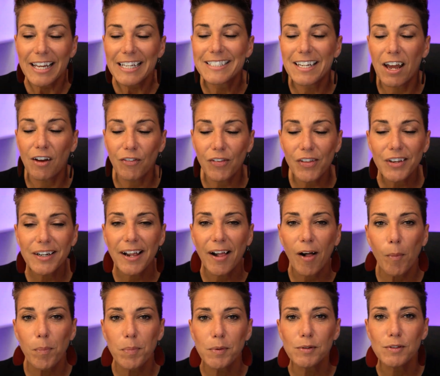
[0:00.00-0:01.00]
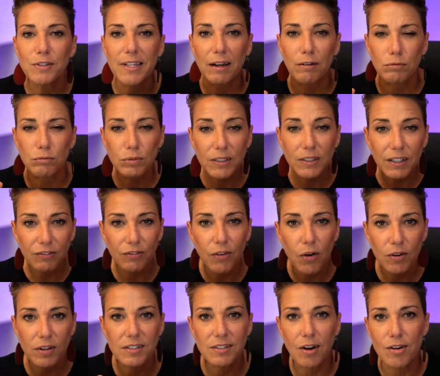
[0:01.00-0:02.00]
Definitely gonna help you stay really
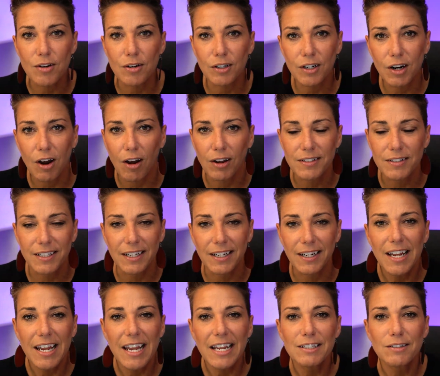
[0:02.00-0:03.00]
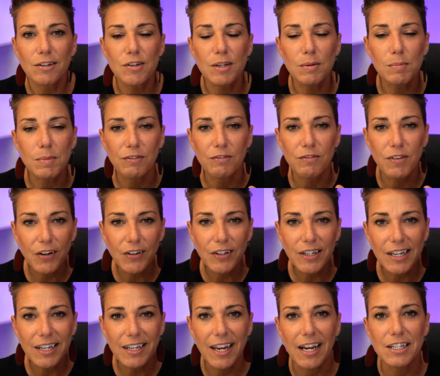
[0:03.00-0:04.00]
focused on your content so you can be very
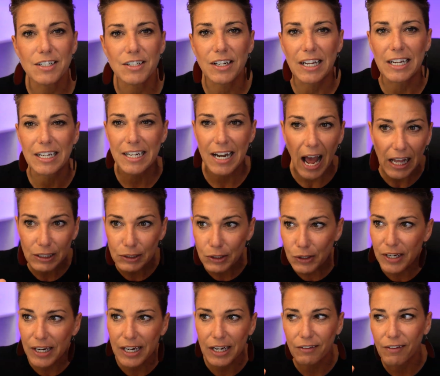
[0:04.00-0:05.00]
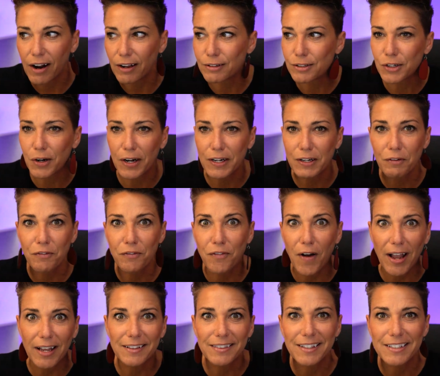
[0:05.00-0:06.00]
engaging and not looking around trying to
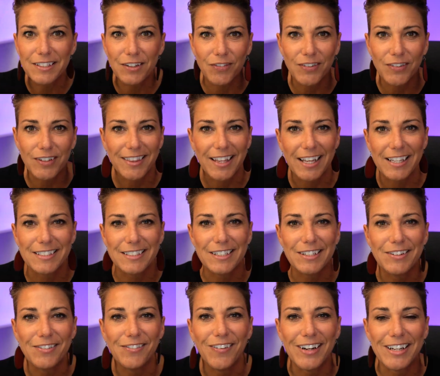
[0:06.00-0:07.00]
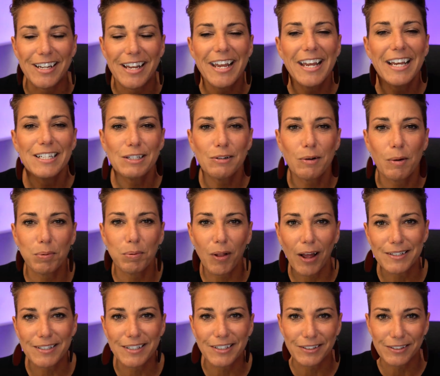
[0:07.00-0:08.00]
find the different things that you want to
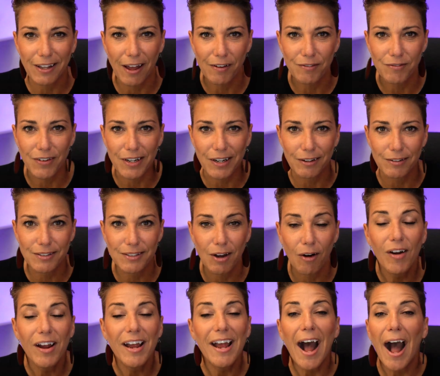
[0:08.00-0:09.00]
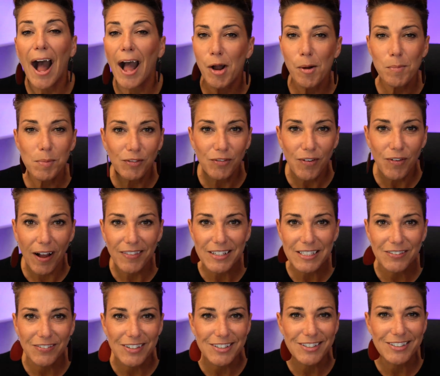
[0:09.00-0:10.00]
apply to your live video. So I hope you found
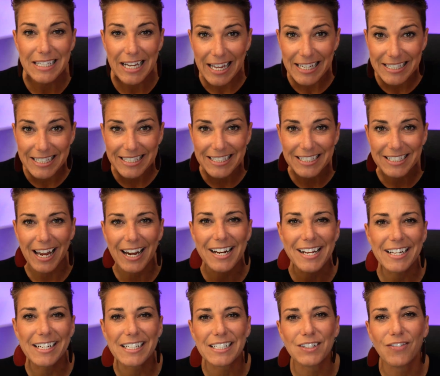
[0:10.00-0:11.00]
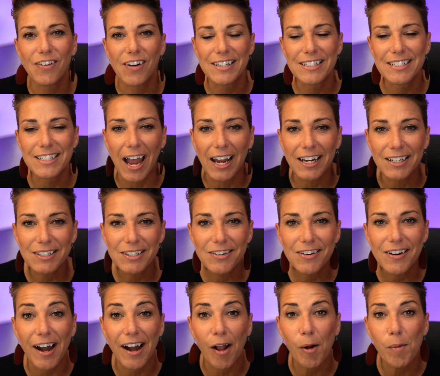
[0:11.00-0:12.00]
these features as exciting and as fun as I do,
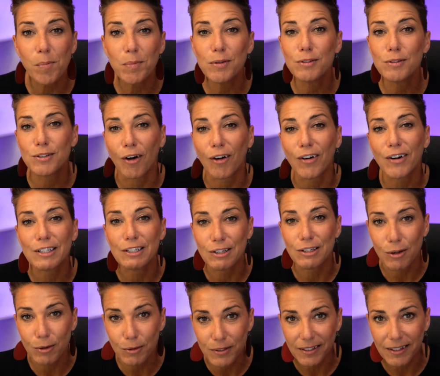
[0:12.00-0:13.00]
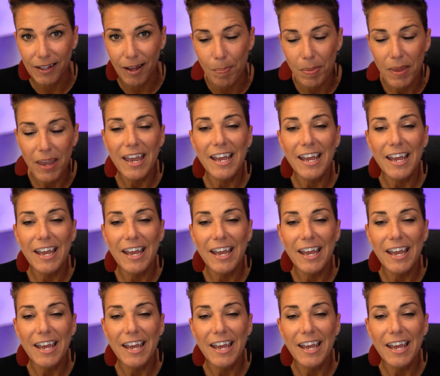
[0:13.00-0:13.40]
and I hope you start using them.